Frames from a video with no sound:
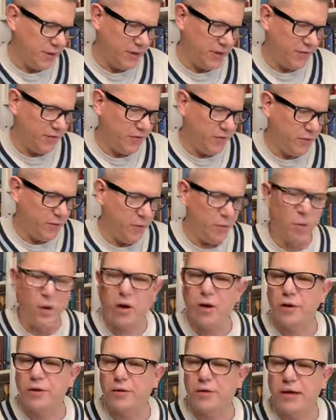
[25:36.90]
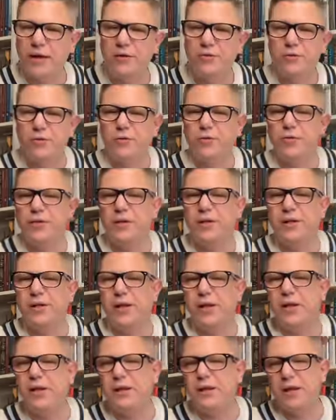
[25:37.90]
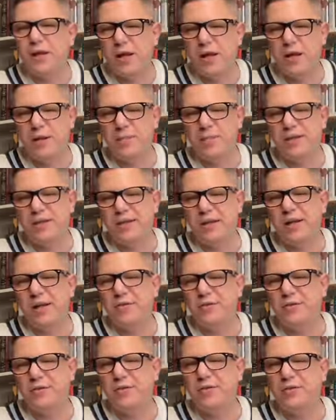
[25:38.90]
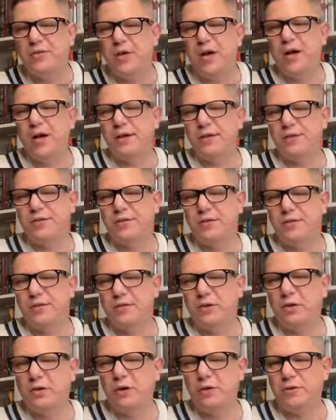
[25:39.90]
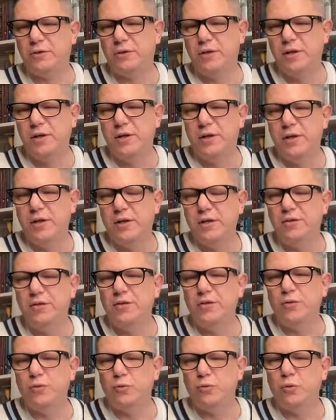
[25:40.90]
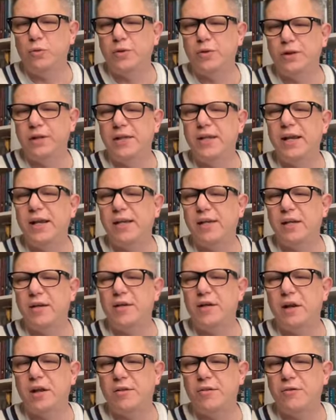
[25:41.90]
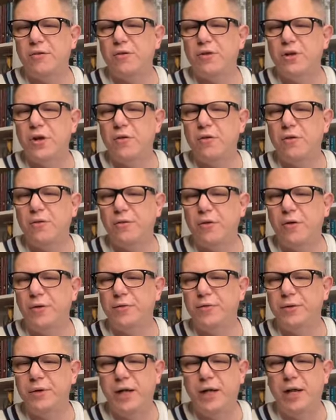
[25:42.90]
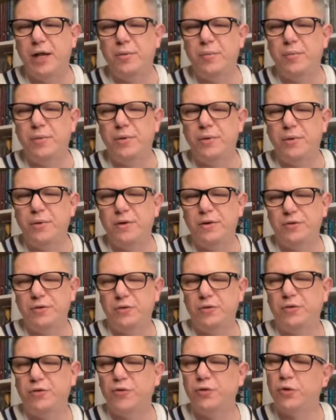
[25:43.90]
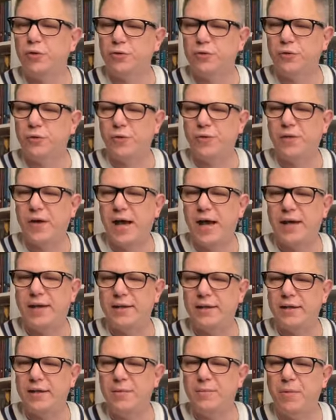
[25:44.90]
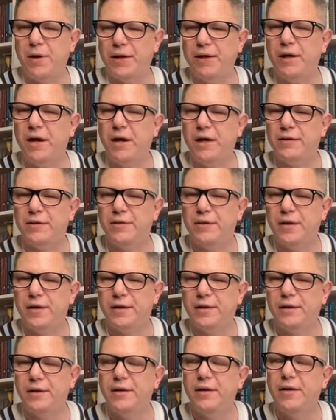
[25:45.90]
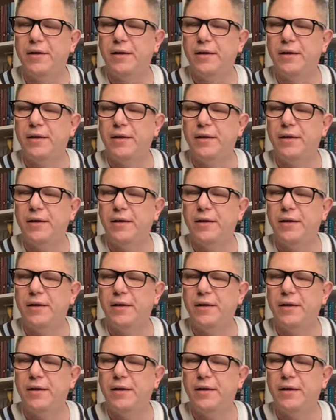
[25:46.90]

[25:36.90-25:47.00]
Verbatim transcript: If you are interested in him and his designs, it's called Do You Really Need Another Yovo Nib? So search for that in my content,